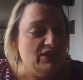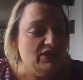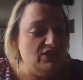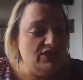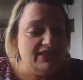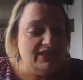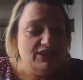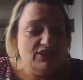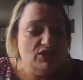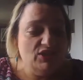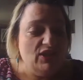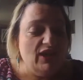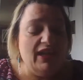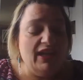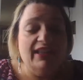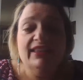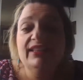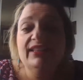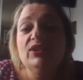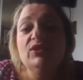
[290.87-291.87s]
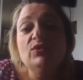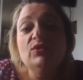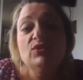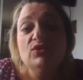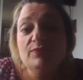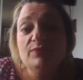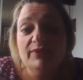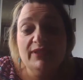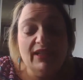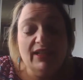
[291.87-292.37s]
said, You know, I think you
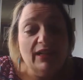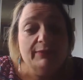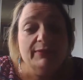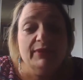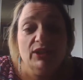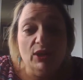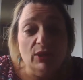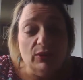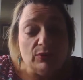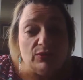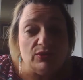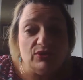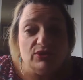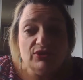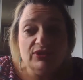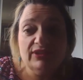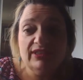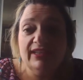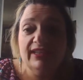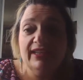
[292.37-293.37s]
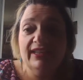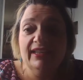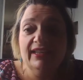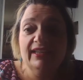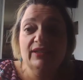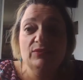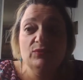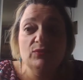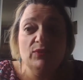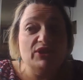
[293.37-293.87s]
should become a coach.
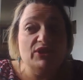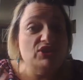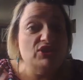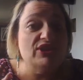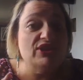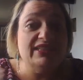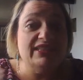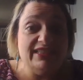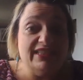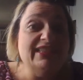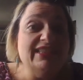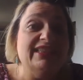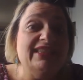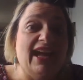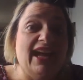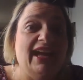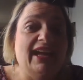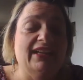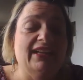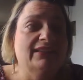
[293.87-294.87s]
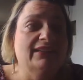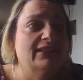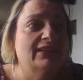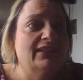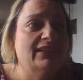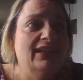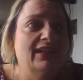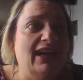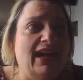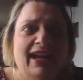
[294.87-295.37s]
And when she did that,
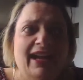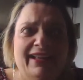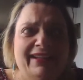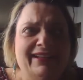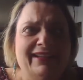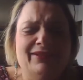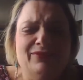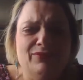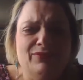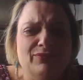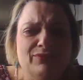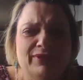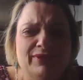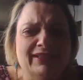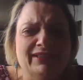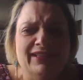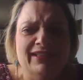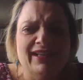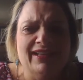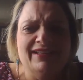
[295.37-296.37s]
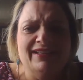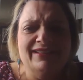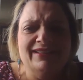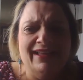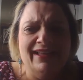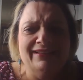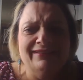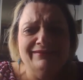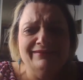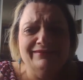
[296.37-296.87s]
I didn't realize
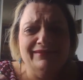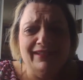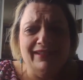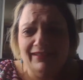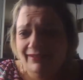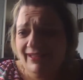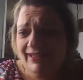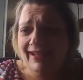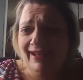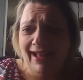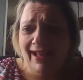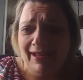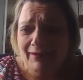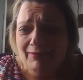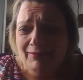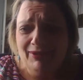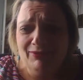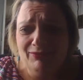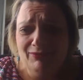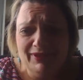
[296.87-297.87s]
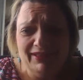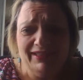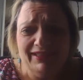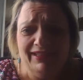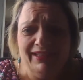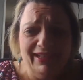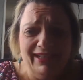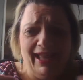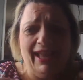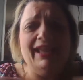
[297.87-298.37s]
that can I be really,
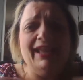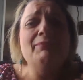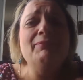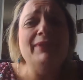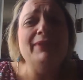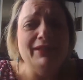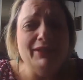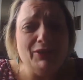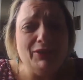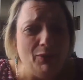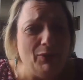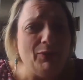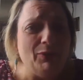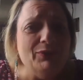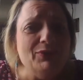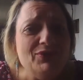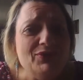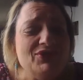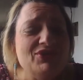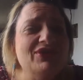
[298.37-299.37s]
can I be a coach?